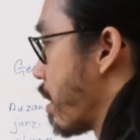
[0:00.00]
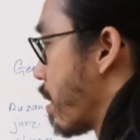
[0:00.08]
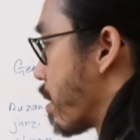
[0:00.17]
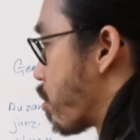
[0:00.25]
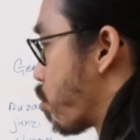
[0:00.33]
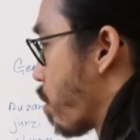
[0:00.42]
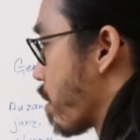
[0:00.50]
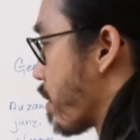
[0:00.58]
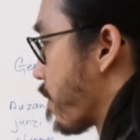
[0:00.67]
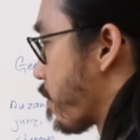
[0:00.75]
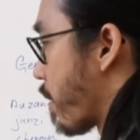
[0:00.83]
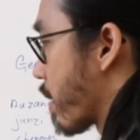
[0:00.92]
the drawing
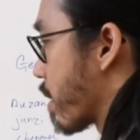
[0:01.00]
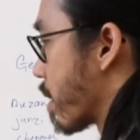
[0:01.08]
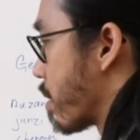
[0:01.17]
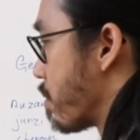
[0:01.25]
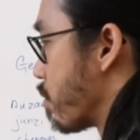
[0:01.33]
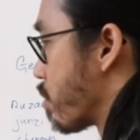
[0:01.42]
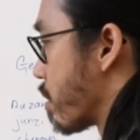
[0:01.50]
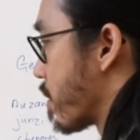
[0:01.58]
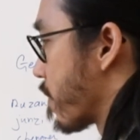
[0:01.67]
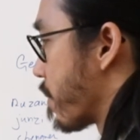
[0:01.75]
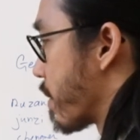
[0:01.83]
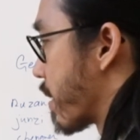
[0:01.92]
of right conclusions
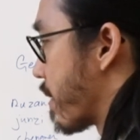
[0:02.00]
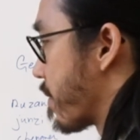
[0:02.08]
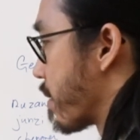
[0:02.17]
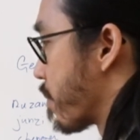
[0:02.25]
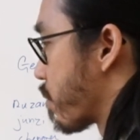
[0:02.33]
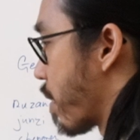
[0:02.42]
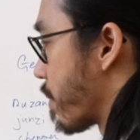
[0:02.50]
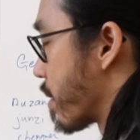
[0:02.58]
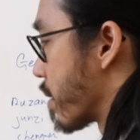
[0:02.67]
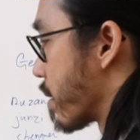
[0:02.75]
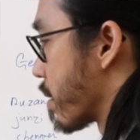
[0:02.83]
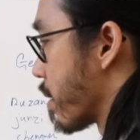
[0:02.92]
from the given
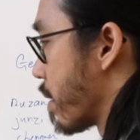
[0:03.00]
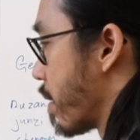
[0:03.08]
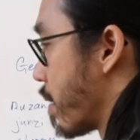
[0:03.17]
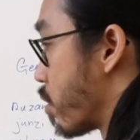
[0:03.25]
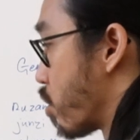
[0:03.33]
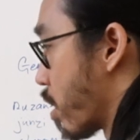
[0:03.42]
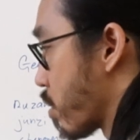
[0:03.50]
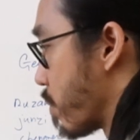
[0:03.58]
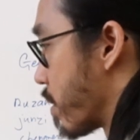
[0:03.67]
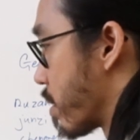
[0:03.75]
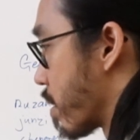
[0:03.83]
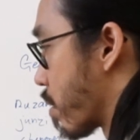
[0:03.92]
premises.
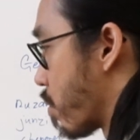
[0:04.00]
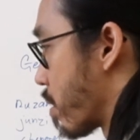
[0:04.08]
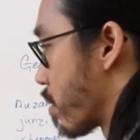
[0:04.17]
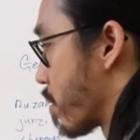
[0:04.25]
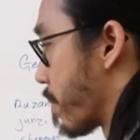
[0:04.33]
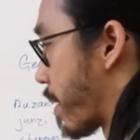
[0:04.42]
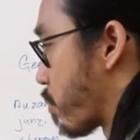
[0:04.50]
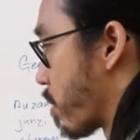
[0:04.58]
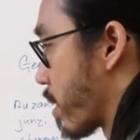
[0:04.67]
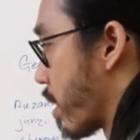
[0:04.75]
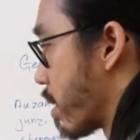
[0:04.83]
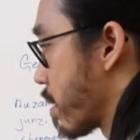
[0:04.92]
Judgment, according to Immanuel
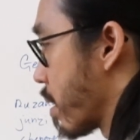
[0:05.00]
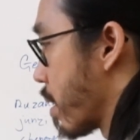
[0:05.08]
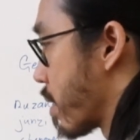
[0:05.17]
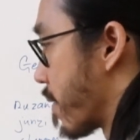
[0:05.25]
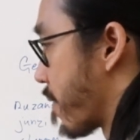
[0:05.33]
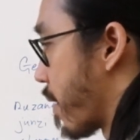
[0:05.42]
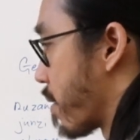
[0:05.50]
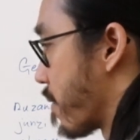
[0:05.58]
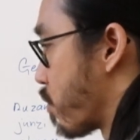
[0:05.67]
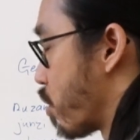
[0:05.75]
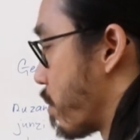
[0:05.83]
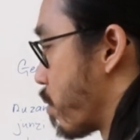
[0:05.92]
Kant, the father
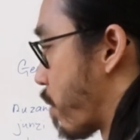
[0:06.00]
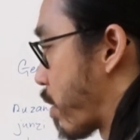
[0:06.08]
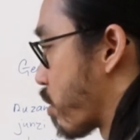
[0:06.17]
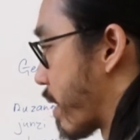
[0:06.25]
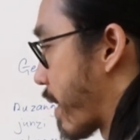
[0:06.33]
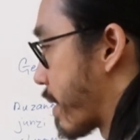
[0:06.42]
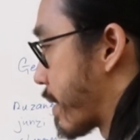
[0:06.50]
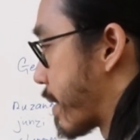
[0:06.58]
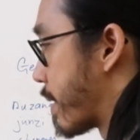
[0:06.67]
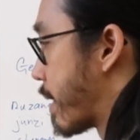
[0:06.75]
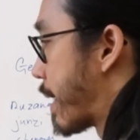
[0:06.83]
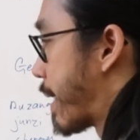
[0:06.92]
of German
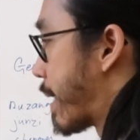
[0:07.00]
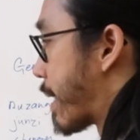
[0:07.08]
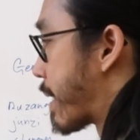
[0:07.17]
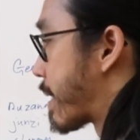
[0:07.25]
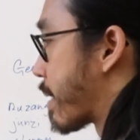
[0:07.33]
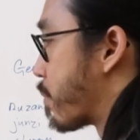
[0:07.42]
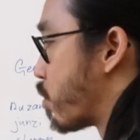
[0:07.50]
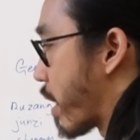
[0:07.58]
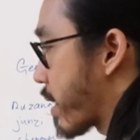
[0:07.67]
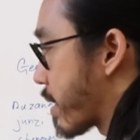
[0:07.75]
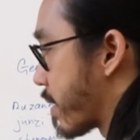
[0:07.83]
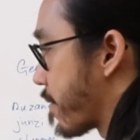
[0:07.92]
rationality, is
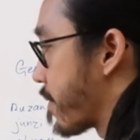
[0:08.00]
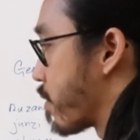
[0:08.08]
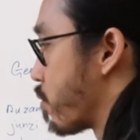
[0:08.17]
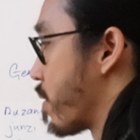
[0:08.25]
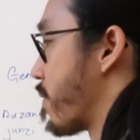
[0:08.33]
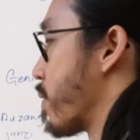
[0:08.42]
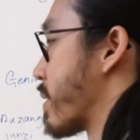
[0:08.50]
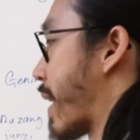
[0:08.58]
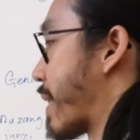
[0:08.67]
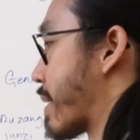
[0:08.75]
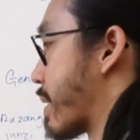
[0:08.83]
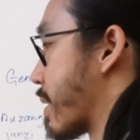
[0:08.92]
subjective
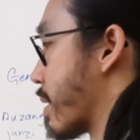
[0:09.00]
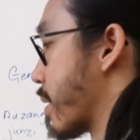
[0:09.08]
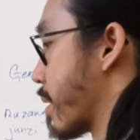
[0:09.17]
universality.